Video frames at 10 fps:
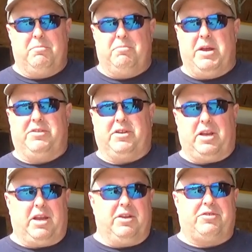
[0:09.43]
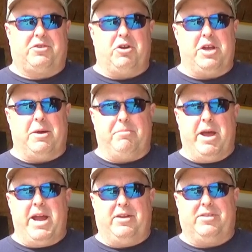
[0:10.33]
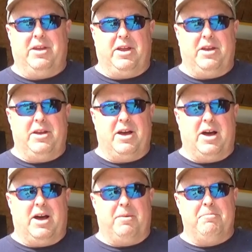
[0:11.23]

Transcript: basically sturdy up banks and uh,